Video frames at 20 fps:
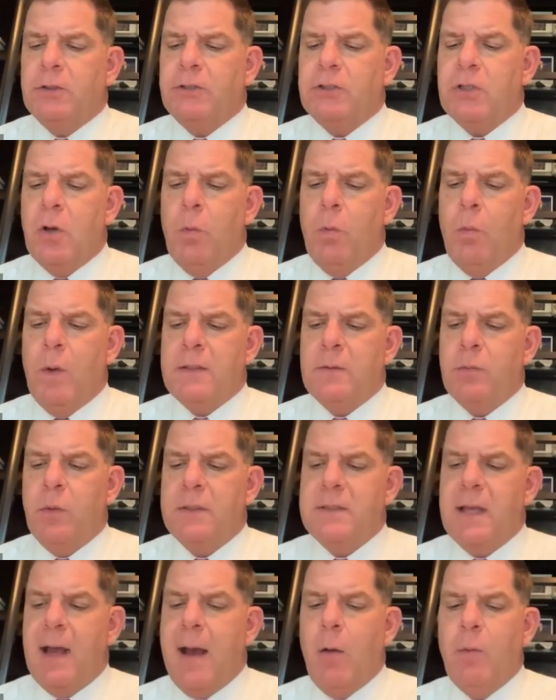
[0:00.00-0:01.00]
how
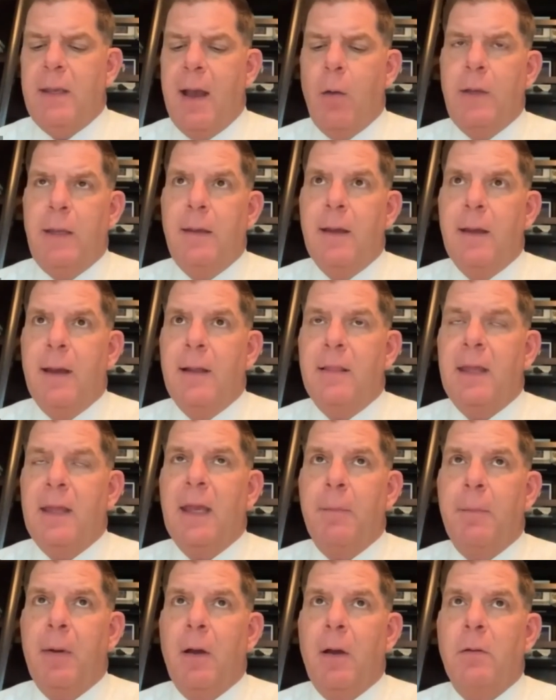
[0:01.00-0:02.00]
we think
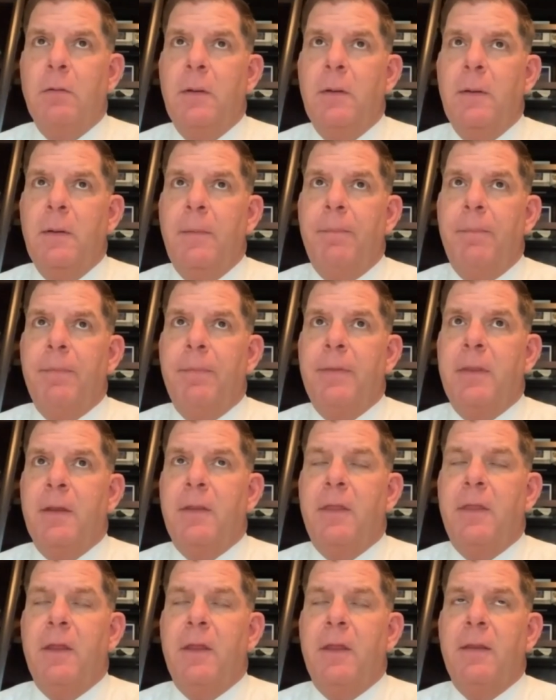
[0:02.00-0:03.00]
about
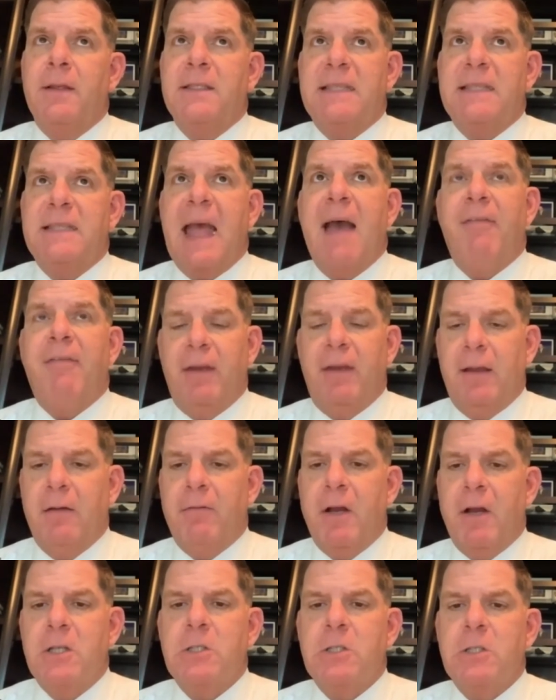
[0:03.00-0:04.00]
the staffing of
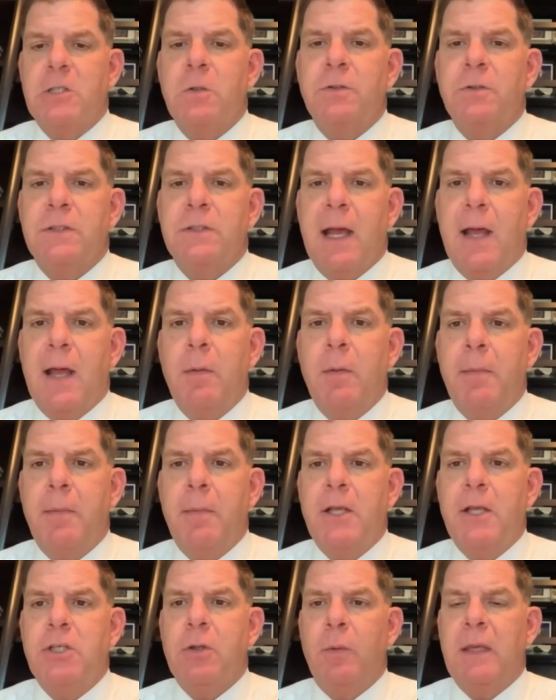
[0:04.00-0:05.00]
our schools and how do we make
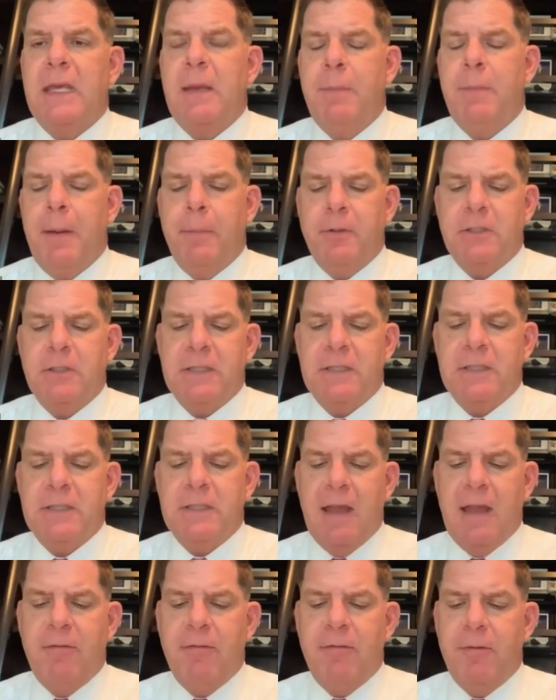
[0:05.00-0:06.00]
sure we keep people
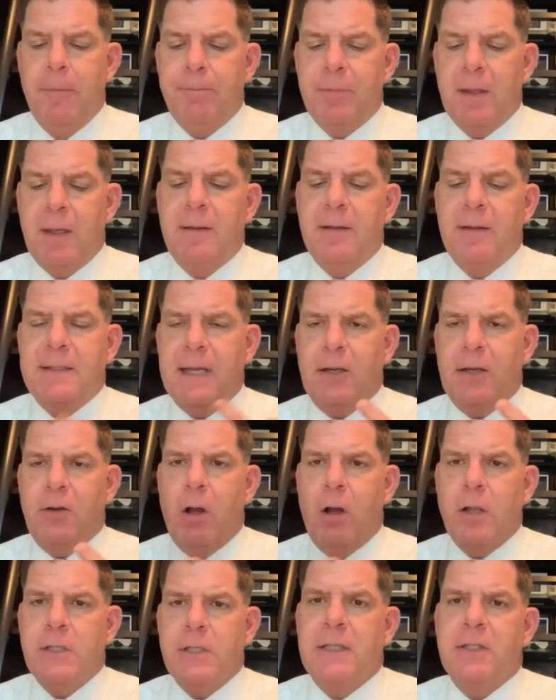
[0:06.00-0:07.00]
safe and the
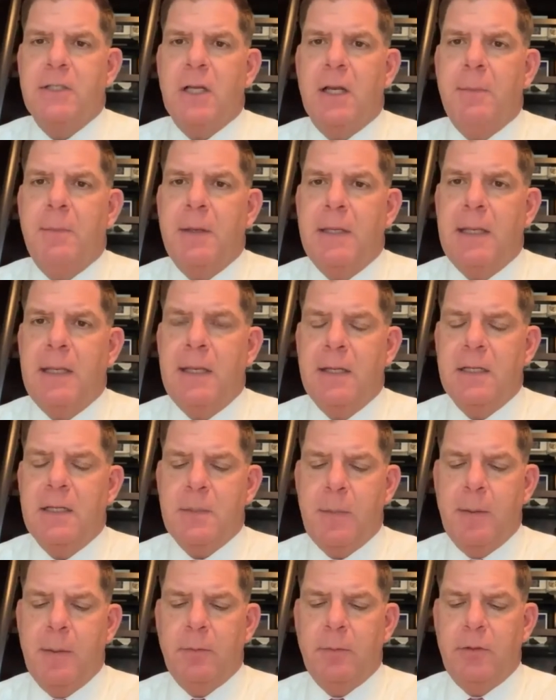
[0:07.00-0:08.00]
technology that's going to be needed to
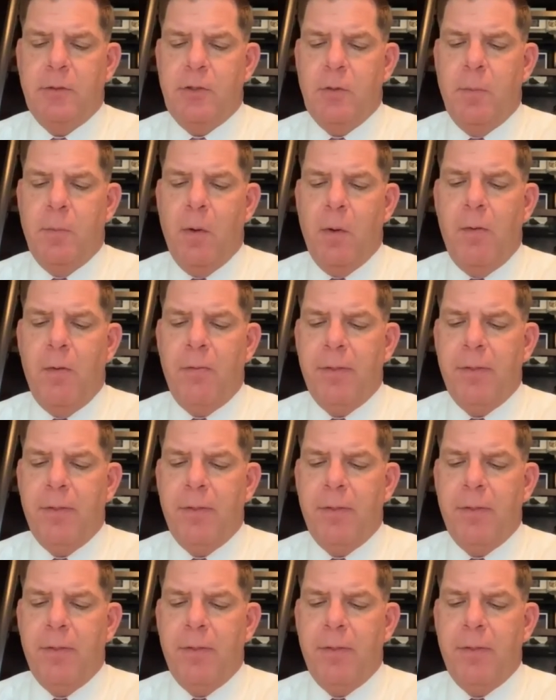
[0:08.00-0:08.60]
be able to do both.